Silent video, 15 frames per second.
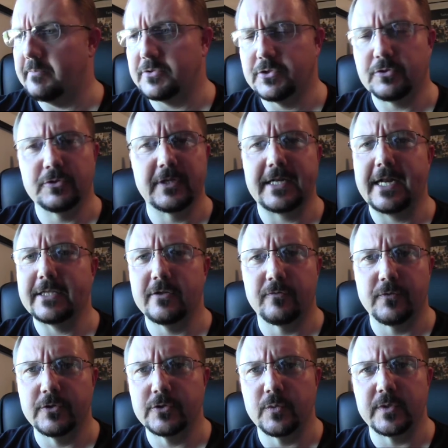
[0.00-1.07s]
I'm certainly not
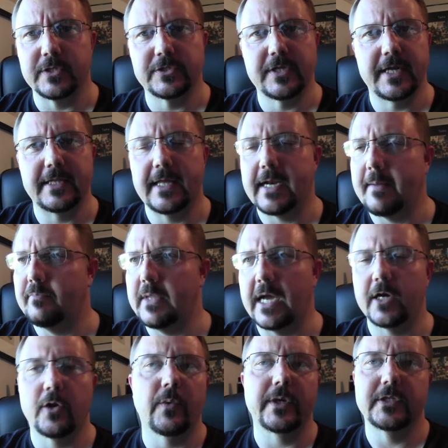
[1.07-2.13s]
the first one to say that. I'm
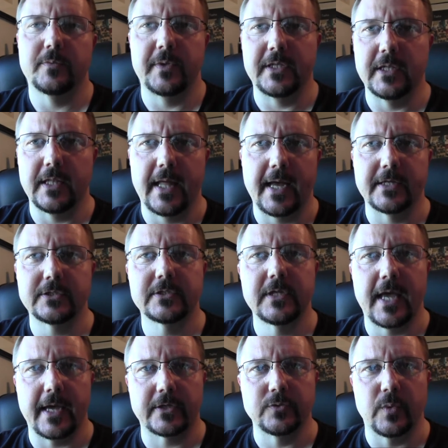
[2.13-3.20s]
not going to be the
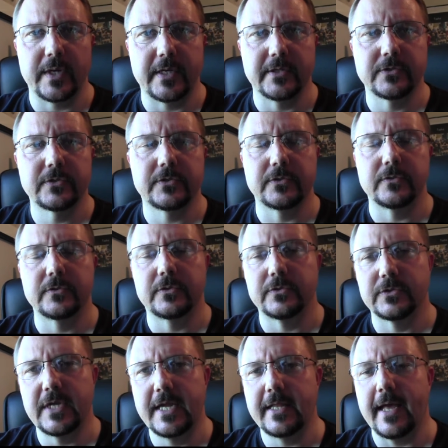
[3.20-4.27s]
last ex-witness
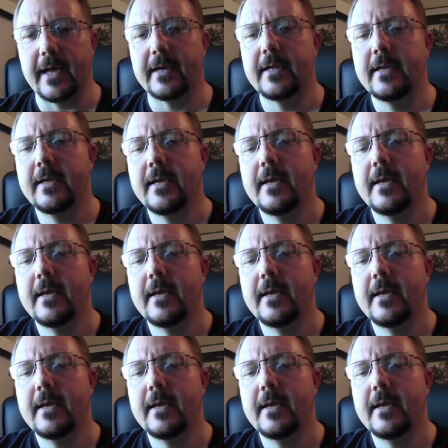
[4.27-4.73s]
to say that.